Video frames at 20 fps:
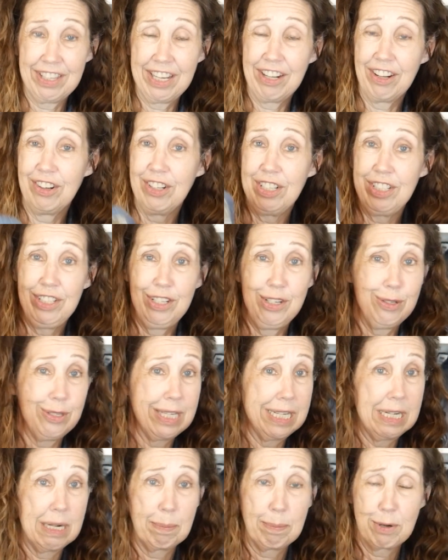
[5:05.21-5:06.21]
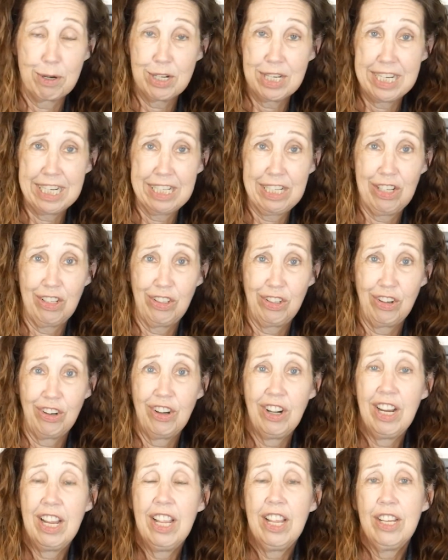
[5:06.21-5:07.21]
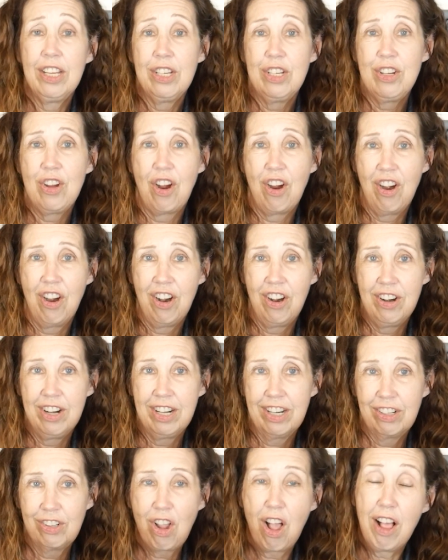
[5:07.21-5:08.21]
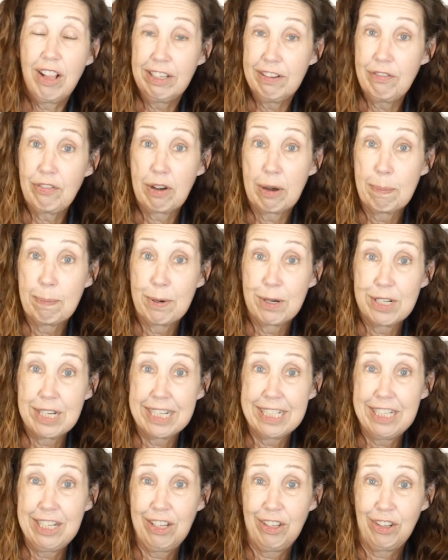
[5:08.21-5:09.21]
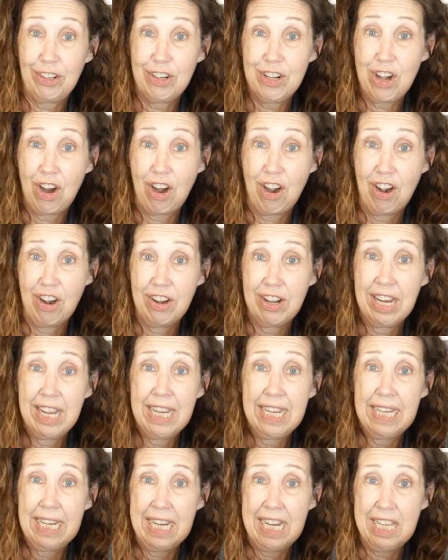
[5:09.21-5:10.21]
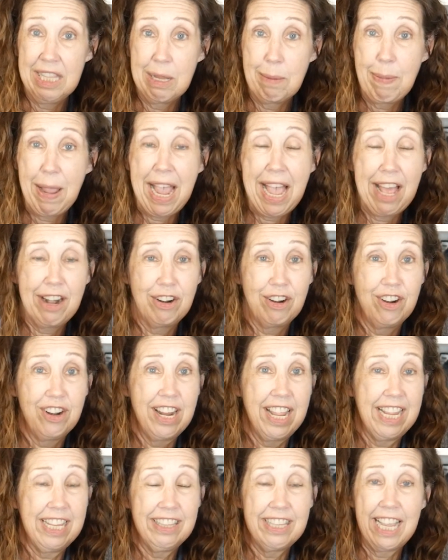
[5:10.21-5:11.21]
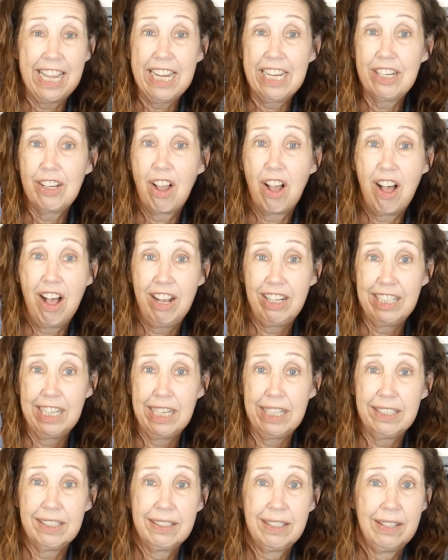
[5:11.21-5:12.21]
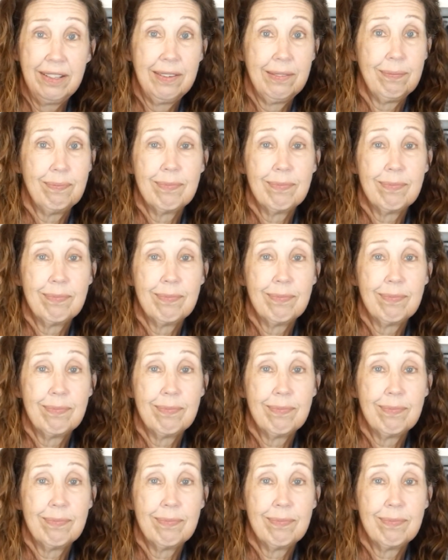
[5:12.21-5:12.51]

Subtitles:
If they're using a particular yarn, calling for a particular yarn in the pattern and they call it